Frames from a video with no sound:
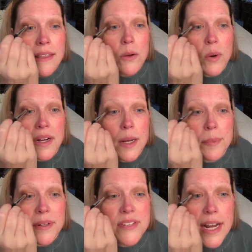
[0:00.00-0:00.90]
there were a
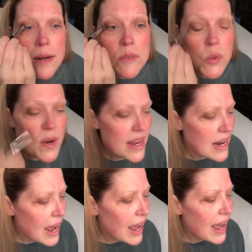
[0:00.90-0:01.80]
couple of times
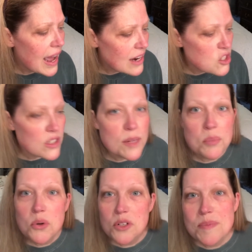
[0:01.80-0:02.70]
when I actually
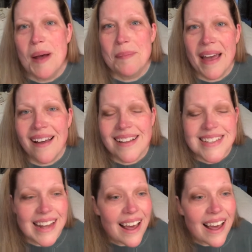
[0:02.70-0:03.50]
pulled my palettes